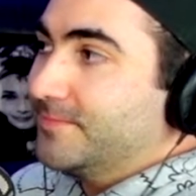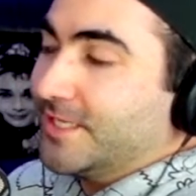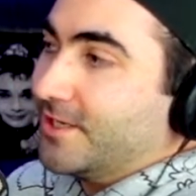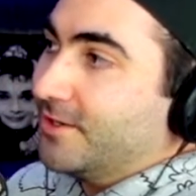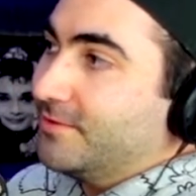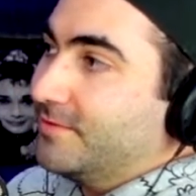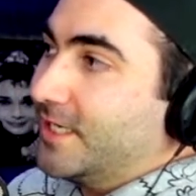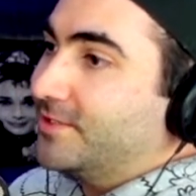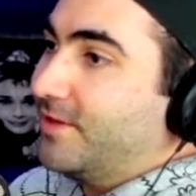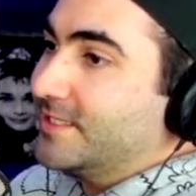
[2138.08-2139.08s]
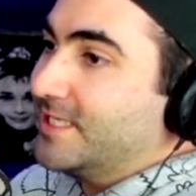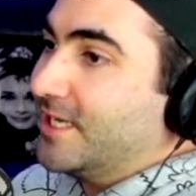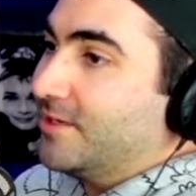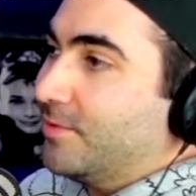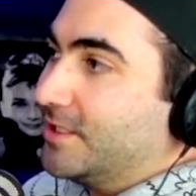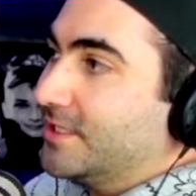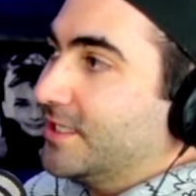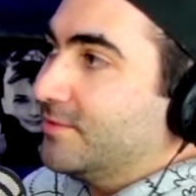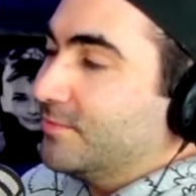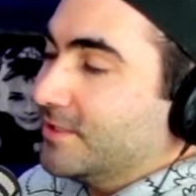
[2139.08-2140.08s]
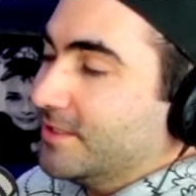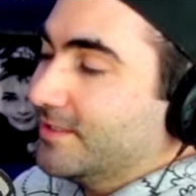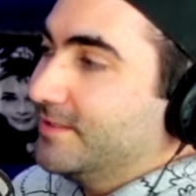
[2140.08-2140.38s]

No, I tried to get you to watch it and you wouldn't.